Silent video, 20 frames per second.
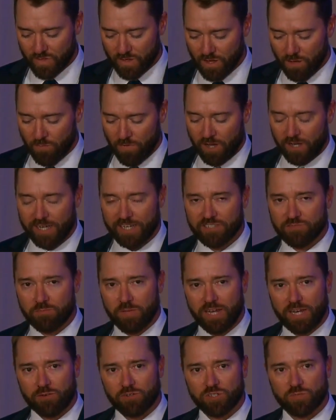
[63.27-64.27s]
Among his
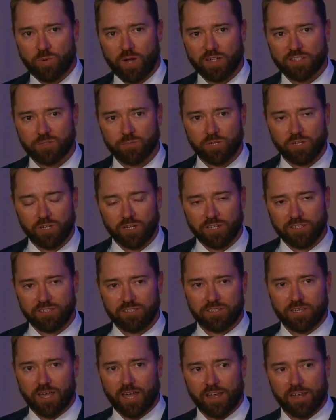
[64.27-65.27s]
many
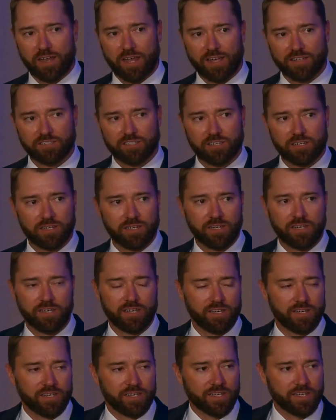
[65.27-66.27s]
responsibilities at NASA
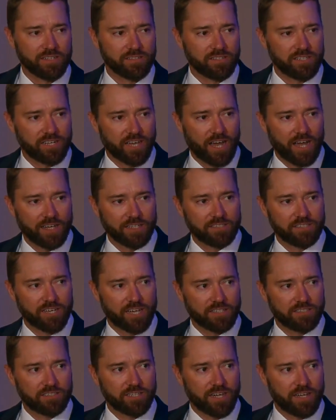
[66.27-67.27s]
is the
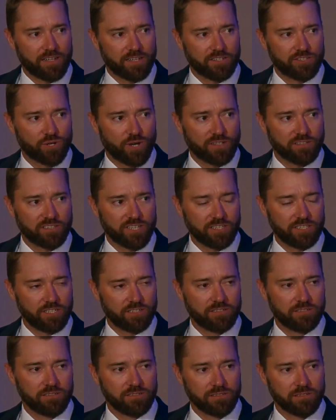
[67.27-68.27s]
ISS and the
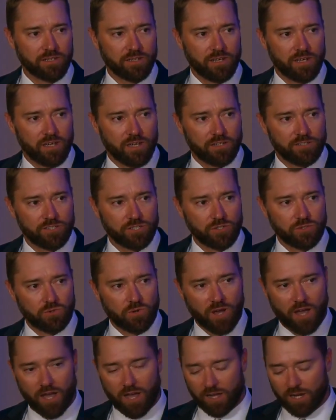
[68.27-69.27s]
transition to
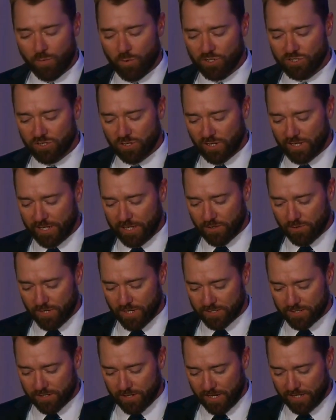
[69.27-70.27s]
uh, commercial LEO
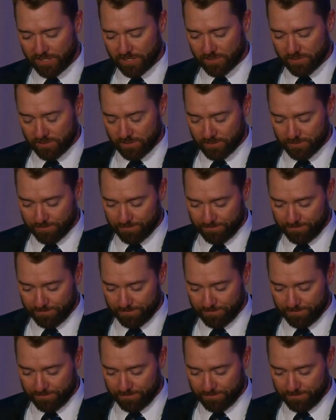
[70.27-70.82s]
destinations.